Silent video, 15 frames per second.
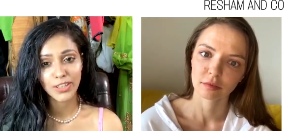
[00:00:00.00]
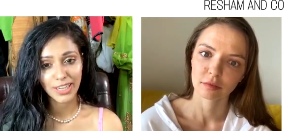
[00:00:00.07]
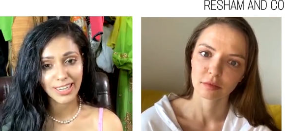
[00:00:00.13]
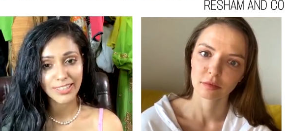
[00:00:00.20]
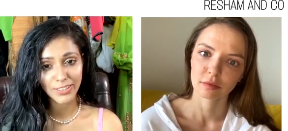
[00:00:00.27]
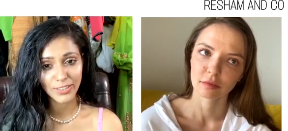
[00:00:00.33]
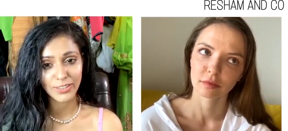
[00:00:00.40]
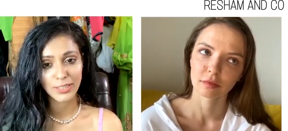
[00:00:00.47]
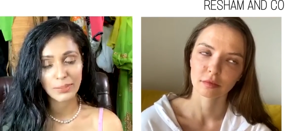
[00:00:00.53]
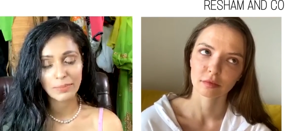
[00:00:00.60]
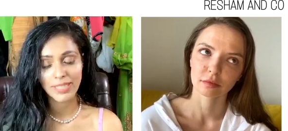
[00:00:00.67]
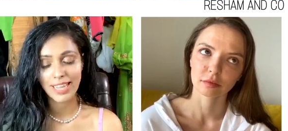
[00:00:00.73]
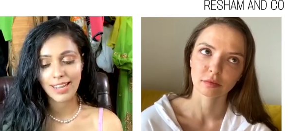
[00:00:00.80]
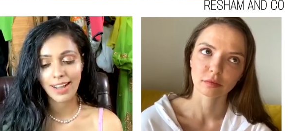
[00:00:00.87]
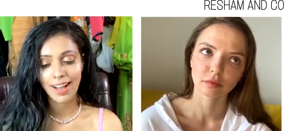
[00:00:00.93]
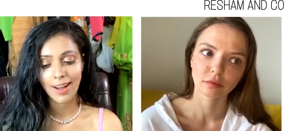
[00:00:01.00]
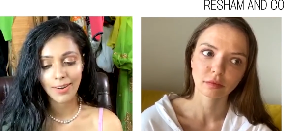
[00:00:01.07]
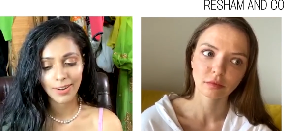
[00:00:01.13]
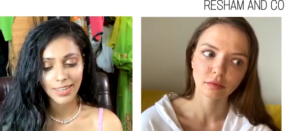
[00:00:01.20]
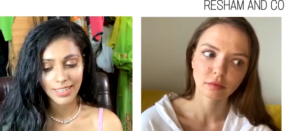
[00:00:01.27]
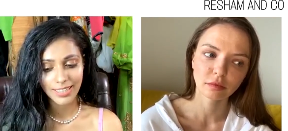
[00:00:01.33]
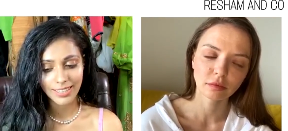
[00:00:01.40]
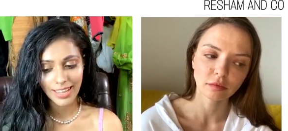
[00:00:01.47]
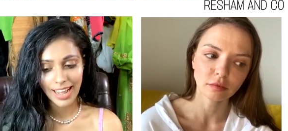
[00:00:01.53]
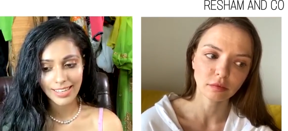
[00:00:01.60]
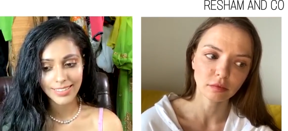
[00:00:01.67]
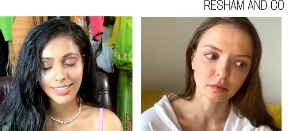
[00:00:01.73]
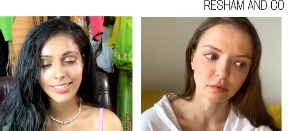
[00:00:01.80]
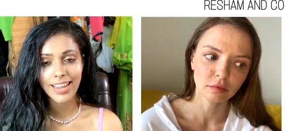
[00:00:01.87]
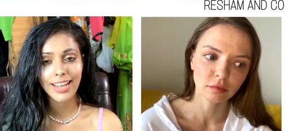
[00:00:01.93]
Speaker 1: relationships like how has
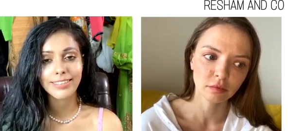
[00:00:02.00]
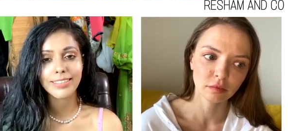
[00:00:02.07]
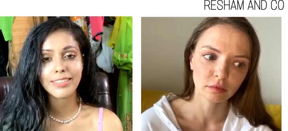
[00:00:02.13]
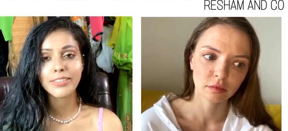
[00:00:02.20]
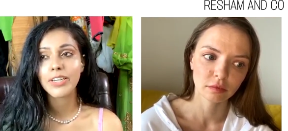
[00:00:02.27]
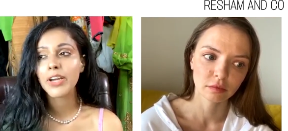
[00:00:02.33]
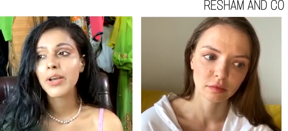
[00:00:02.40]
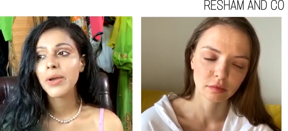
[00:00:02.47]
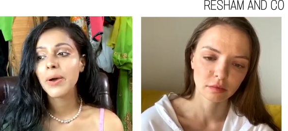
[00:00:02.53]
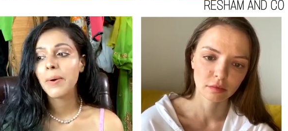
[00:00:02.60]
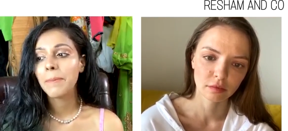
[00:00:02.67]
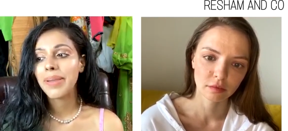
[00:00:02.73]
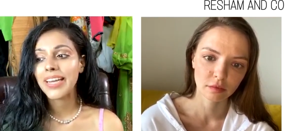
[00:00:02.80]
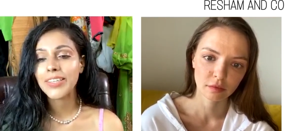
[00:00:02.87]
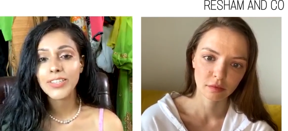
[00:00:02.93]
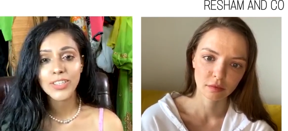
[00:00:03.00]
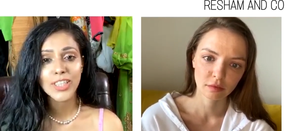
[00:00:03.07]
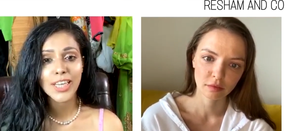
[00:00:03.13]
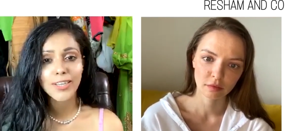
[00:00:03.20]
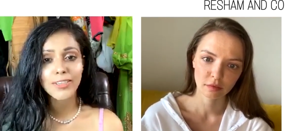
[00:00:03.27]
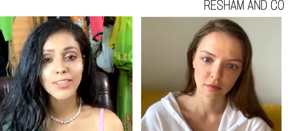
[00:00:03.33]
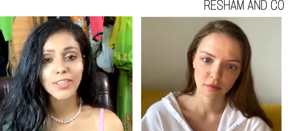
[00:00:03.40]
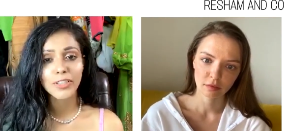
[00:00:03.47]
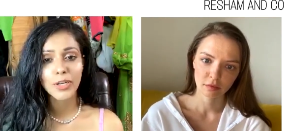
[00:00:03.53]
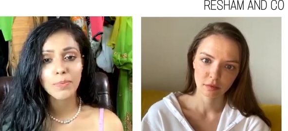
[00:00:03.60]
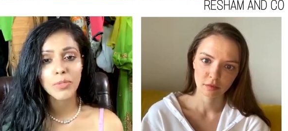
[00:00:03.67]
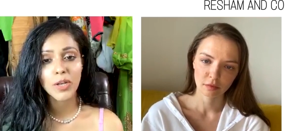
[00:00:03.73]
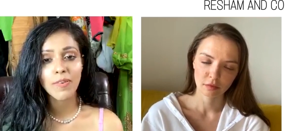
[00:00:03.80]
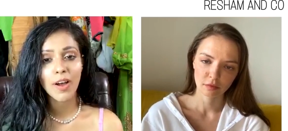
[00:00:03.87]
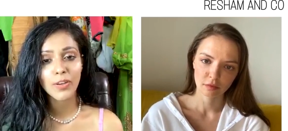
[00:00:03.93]
it has mm-hmm. it made a change in terms
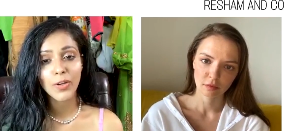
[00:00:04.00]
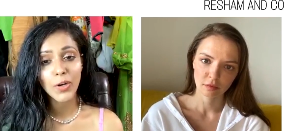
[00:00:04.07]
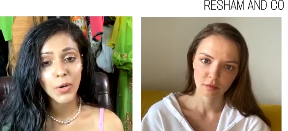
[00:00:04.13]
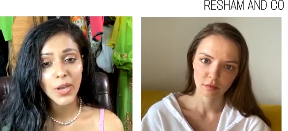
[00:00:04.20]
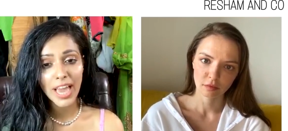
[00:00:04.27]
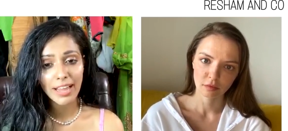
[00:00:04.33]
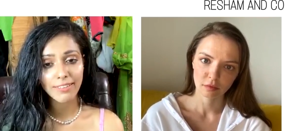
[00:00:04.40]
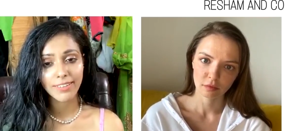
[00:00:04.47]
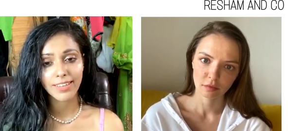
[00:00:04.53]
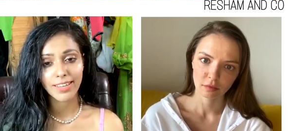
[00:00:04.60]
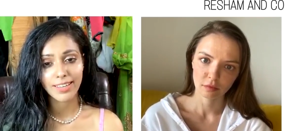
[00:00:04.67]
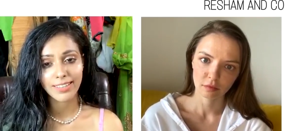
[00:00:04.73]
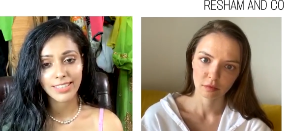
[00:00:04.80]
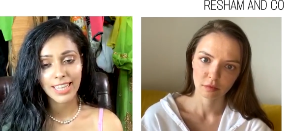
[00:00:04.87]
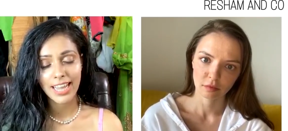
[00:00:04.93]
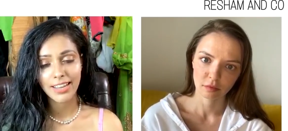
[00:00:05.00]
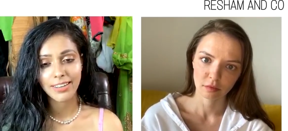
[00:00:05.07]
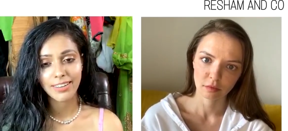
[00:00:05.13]
of how you look at things like